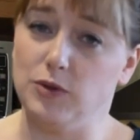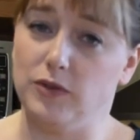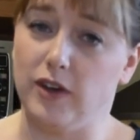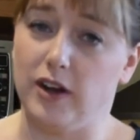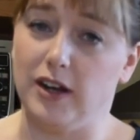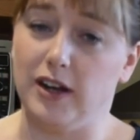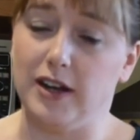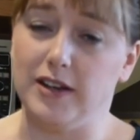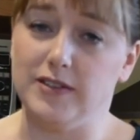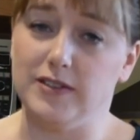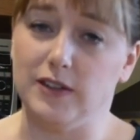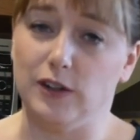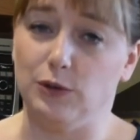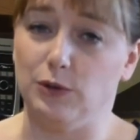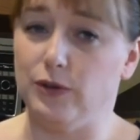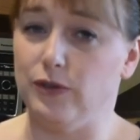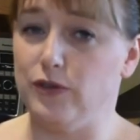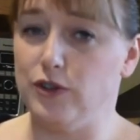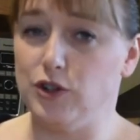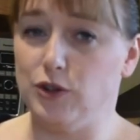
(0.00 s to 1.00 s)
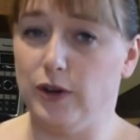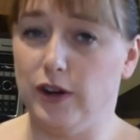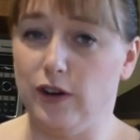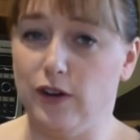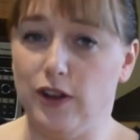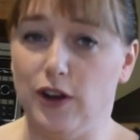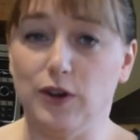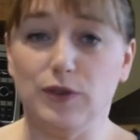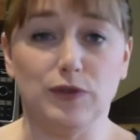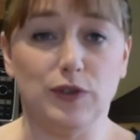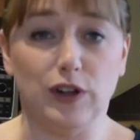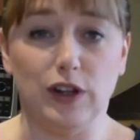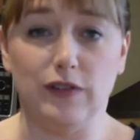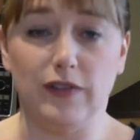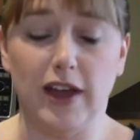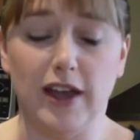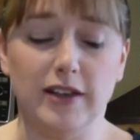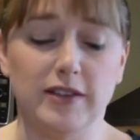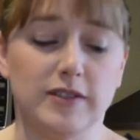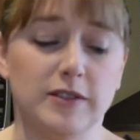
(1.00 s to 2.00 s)
We've got a nice little refrigerator there full of
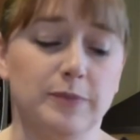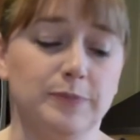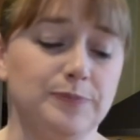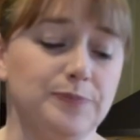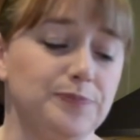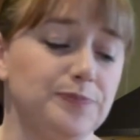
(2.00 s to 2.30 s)
eggs.